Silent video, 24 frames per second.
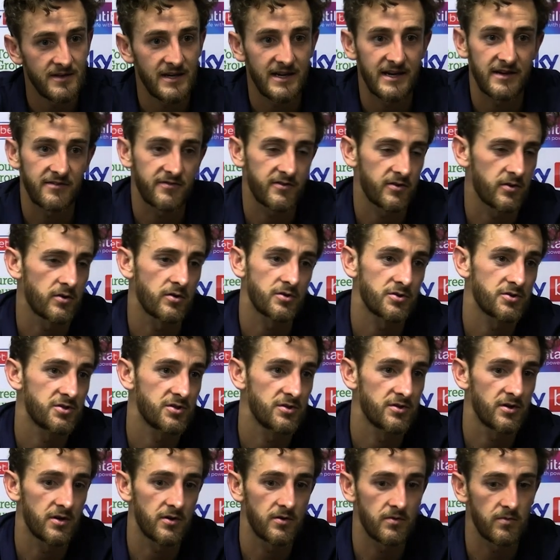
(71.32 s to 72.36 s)
Yeah, of
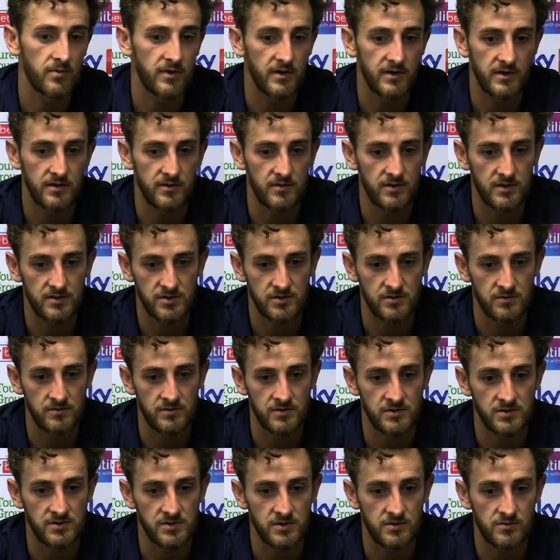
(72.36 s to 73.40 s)
course, you know, as
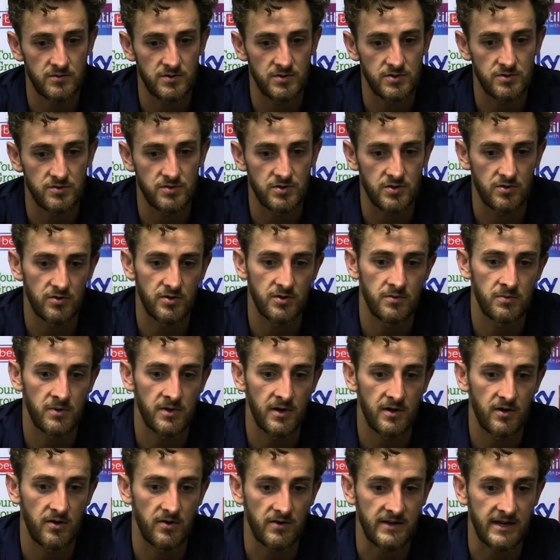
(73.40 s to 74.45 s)
soon as you score, you
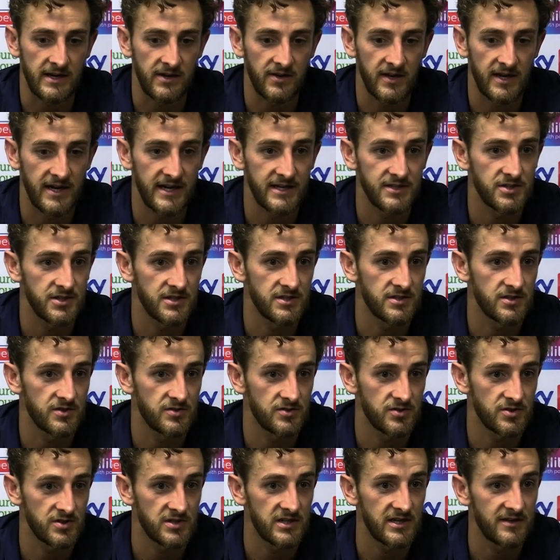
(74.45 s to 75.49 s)
want to lock down the hatches
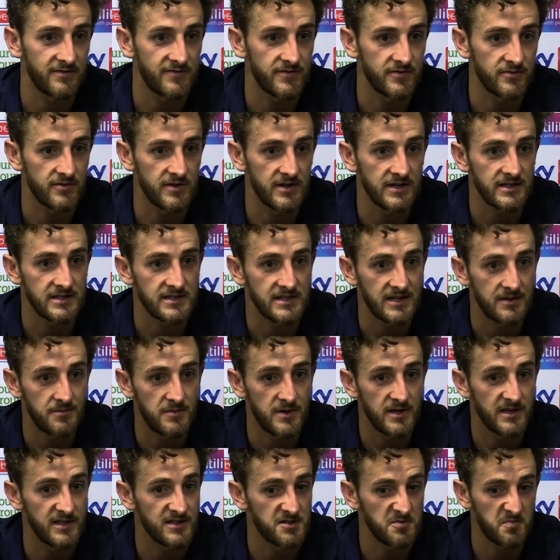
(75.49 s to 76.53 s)
and just get through the next
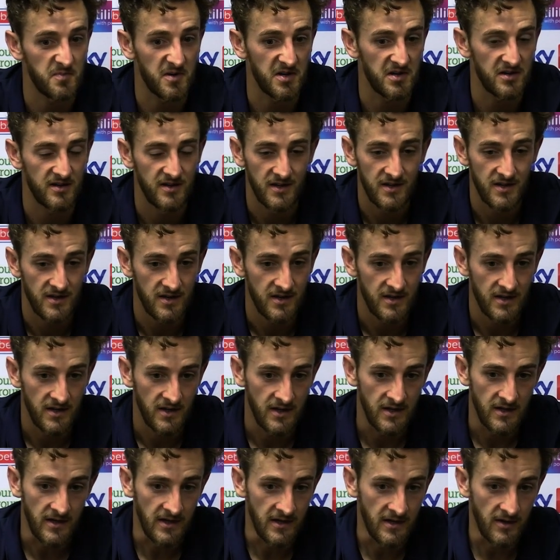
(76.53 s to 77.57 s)
10 minutes, but
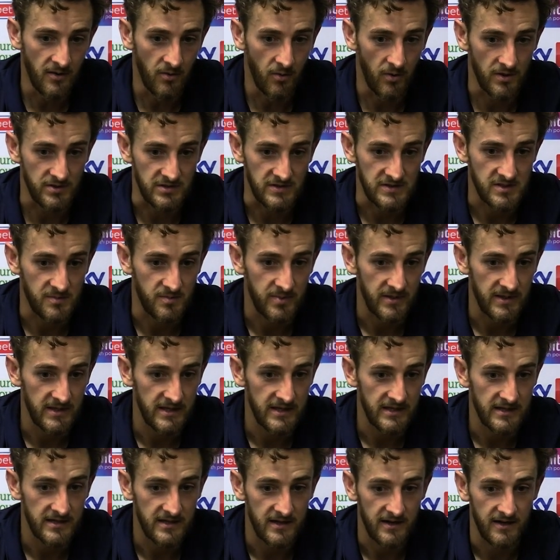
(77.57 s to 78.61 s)
wasn't to
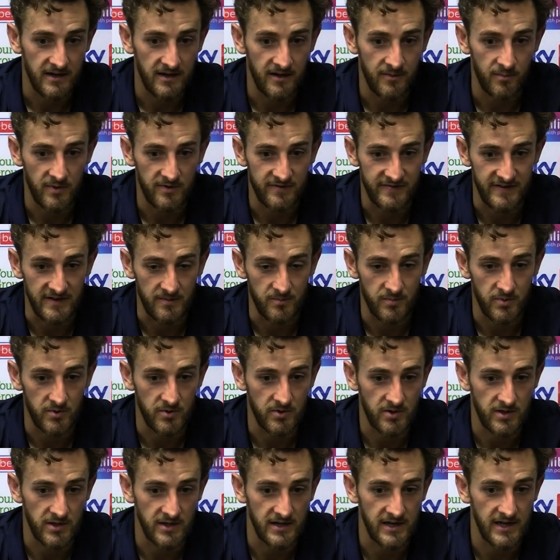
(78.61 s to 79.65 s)
be. I think
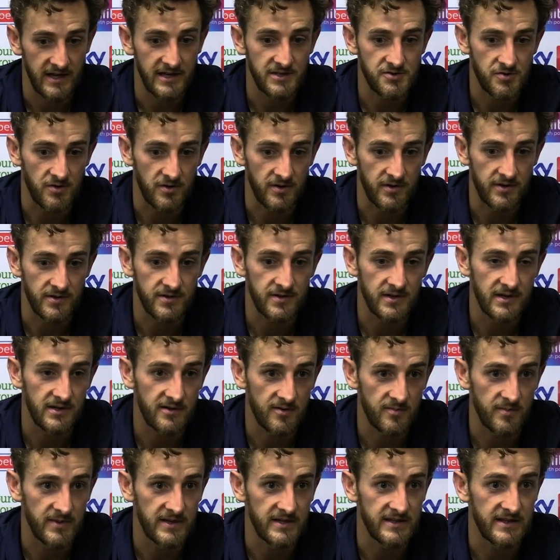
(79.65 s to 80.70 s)
Berkey and H are on a
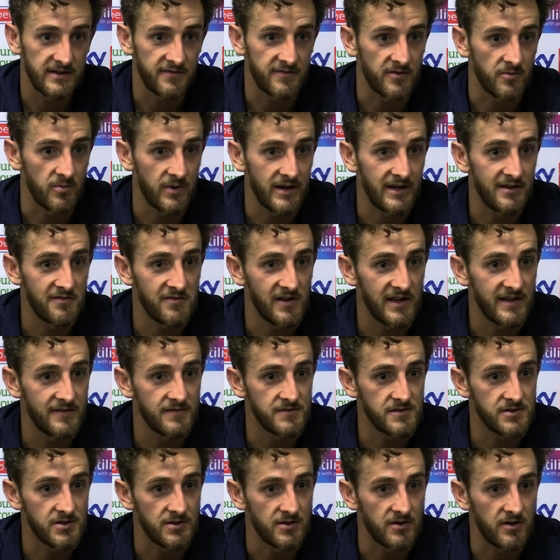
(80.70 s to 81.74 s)
little bit different
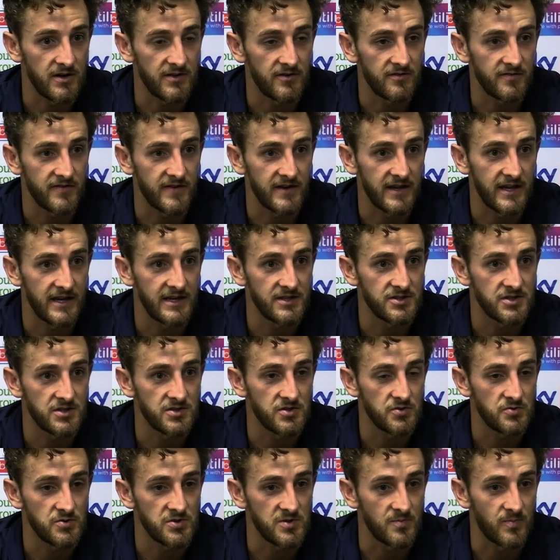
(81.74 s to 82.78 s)
wavelengths. You know, I don't think H
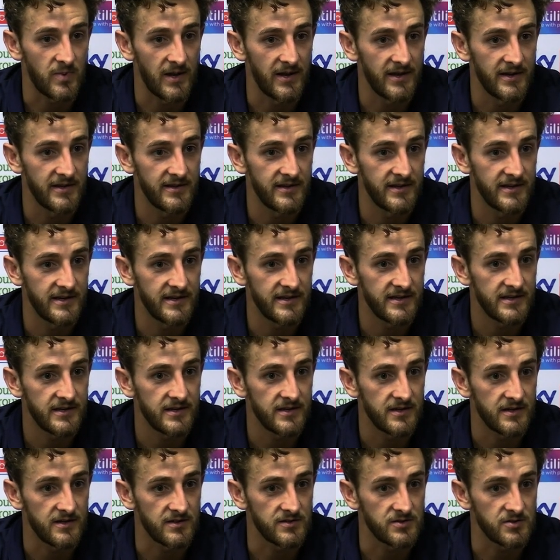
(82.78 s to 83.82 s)
is used to playing there
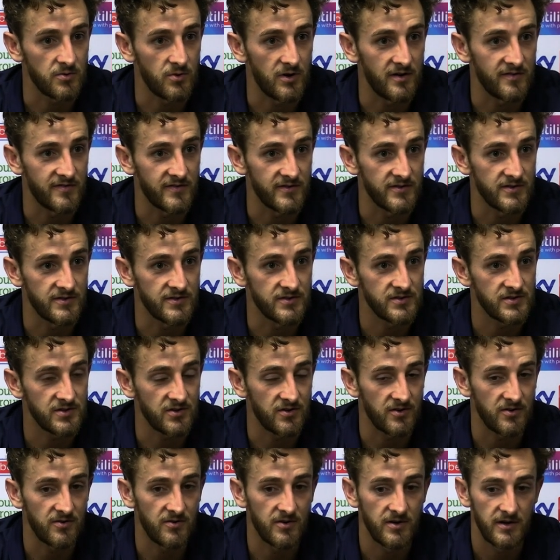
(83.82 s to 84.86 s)
so often,
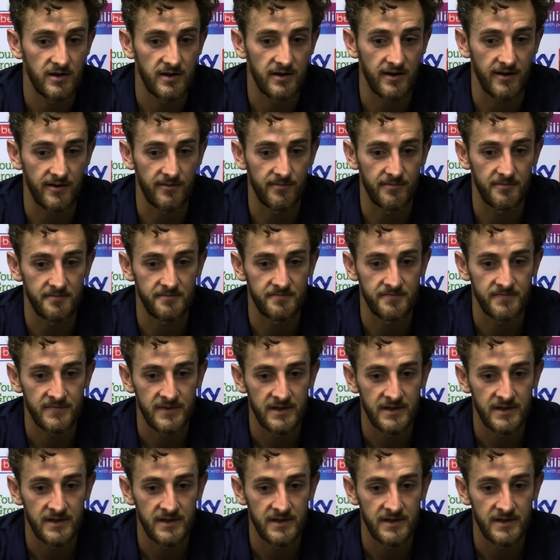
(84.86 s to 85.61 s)
so I